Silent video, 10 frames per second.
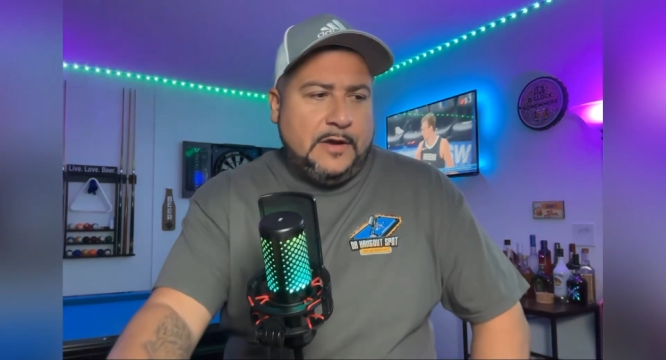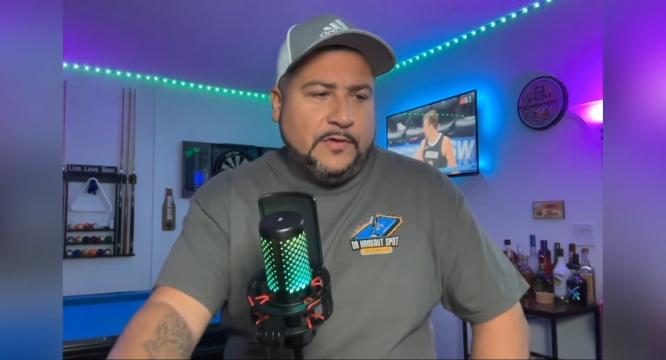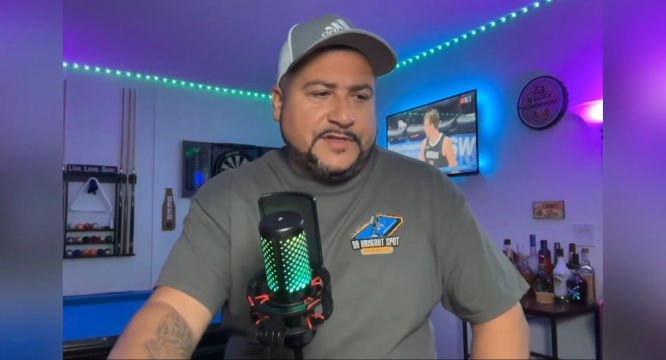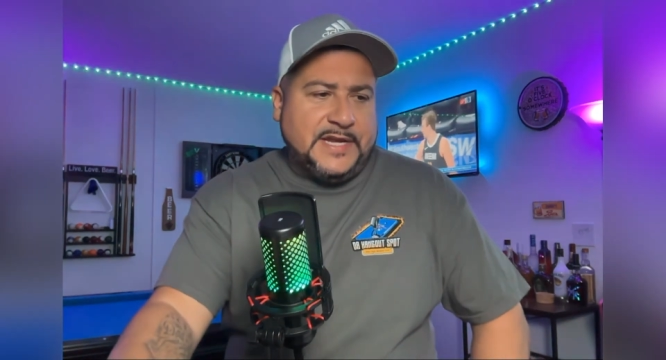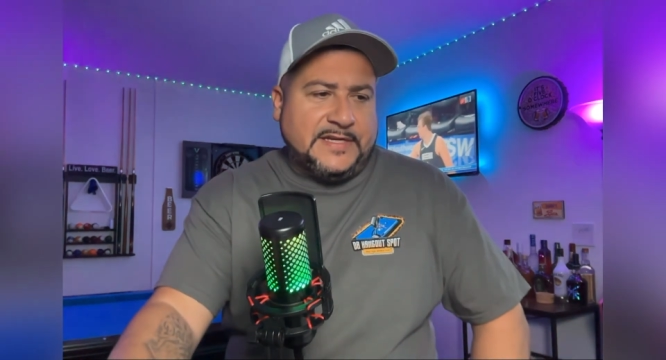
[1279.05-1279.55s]

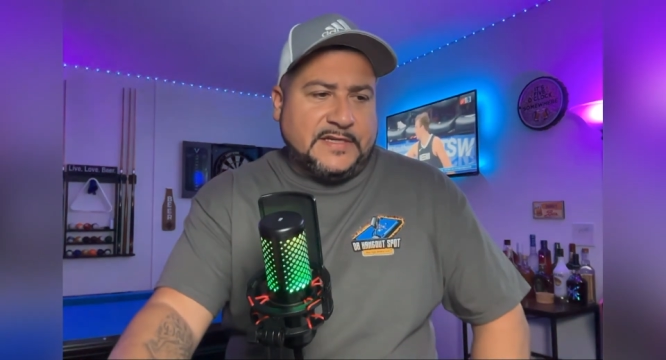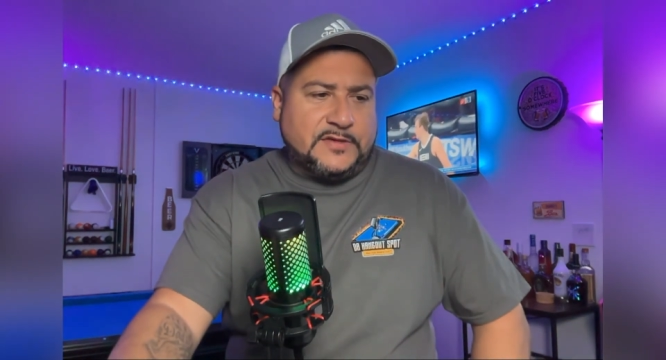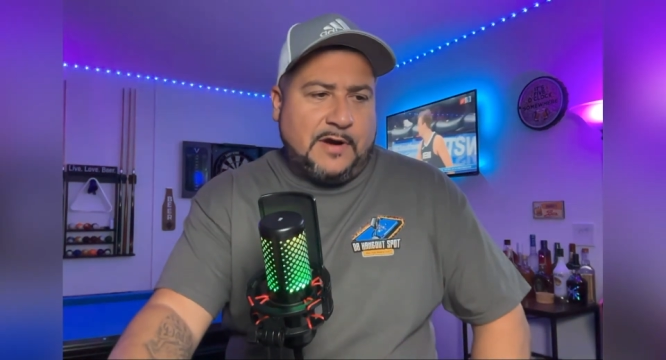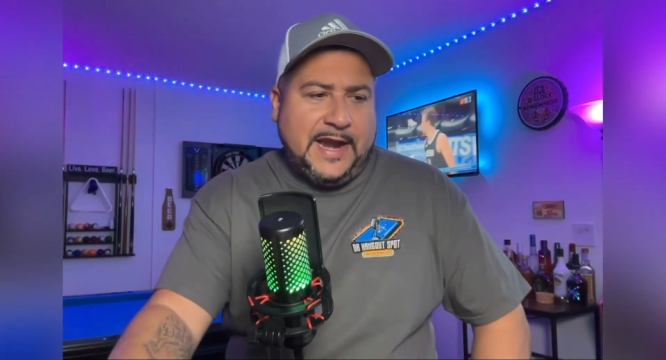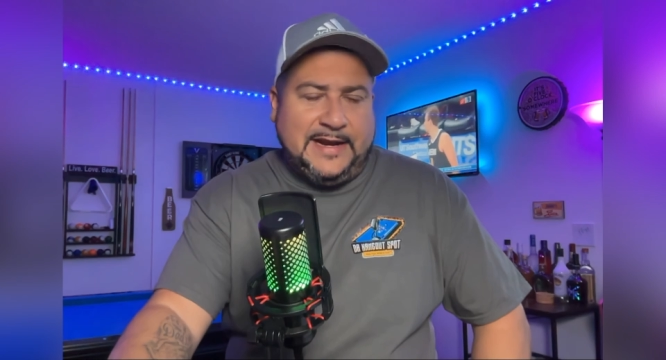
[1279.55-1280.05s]
which takes us
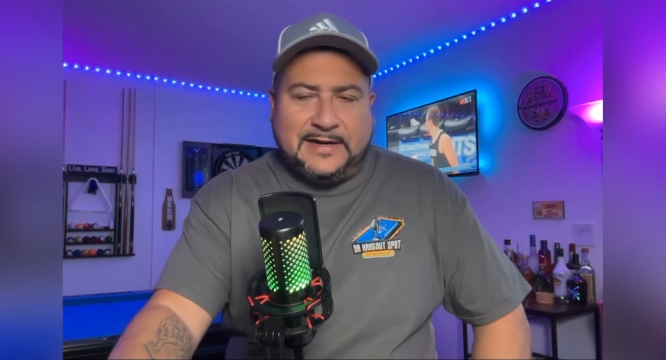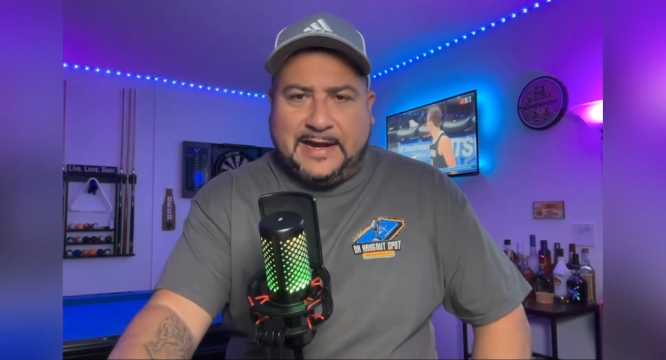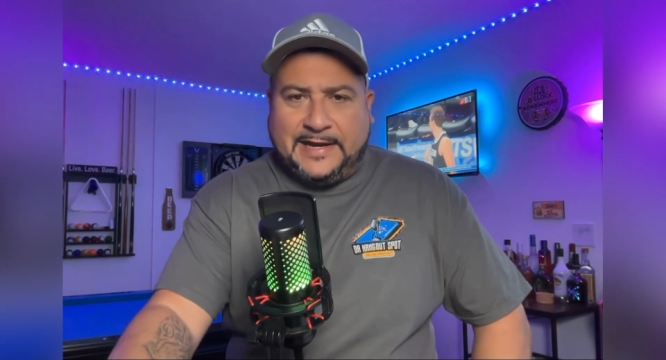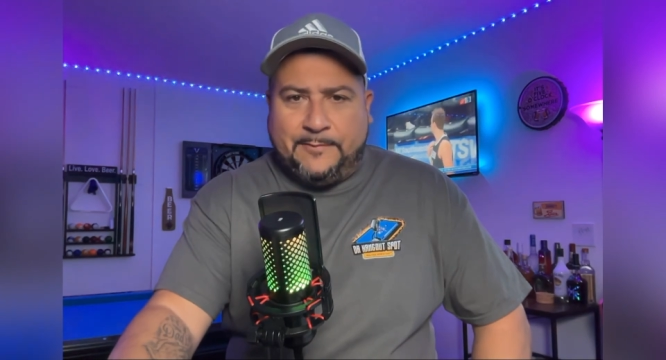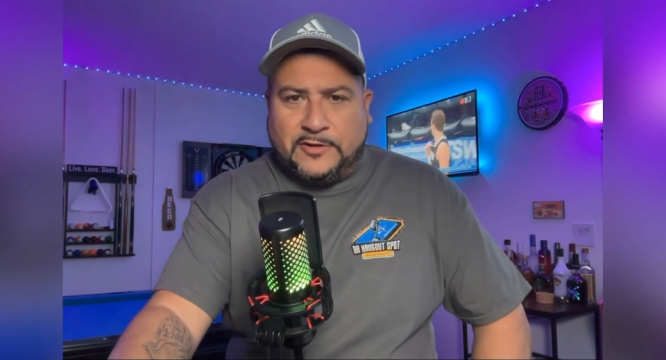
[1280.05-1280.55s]
to our 8
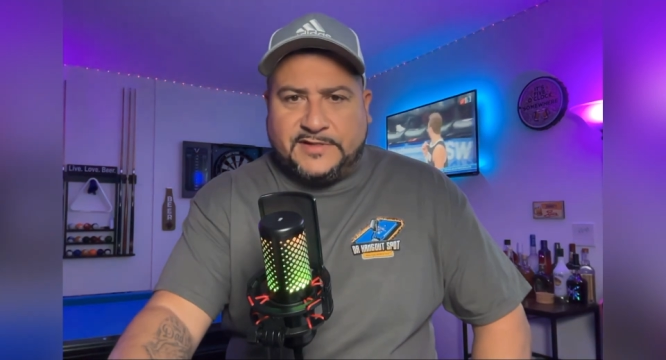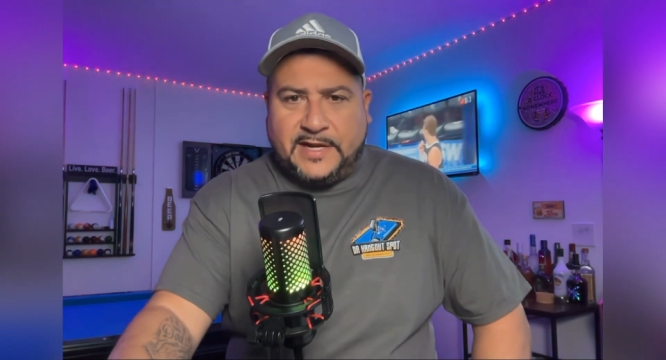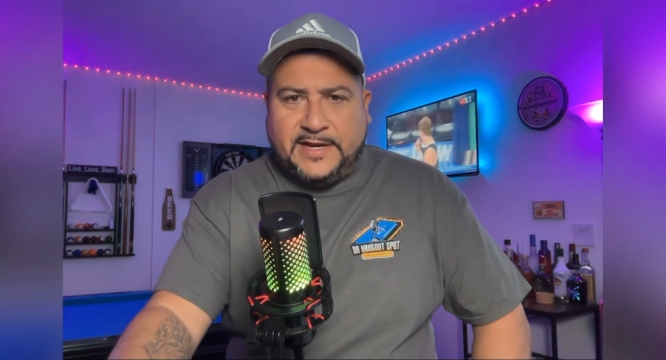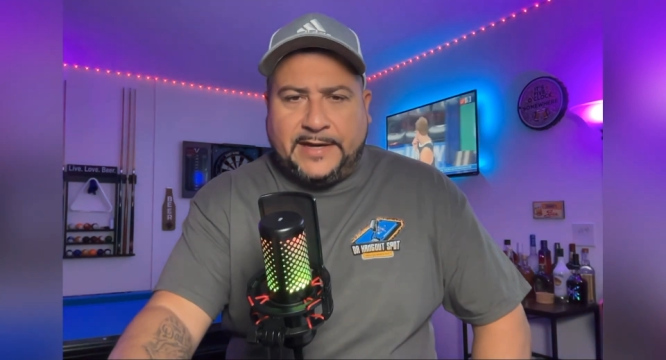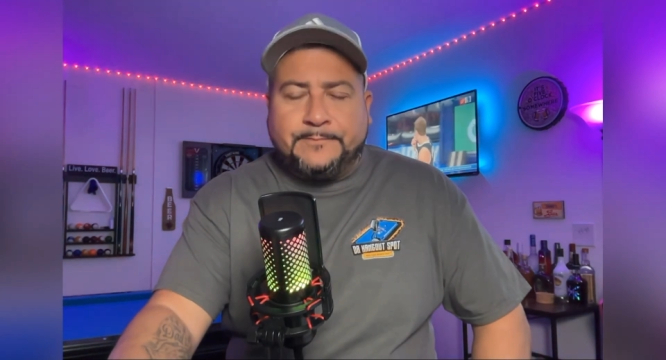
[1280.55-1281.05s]
o'clock game on
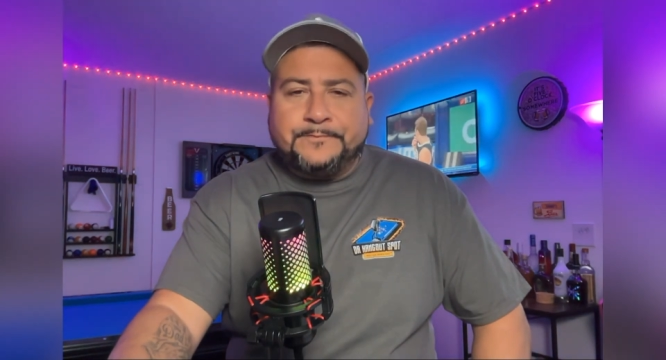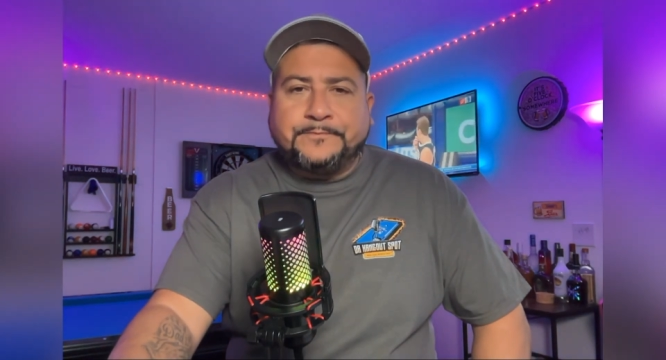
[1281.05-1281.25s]
Sunday.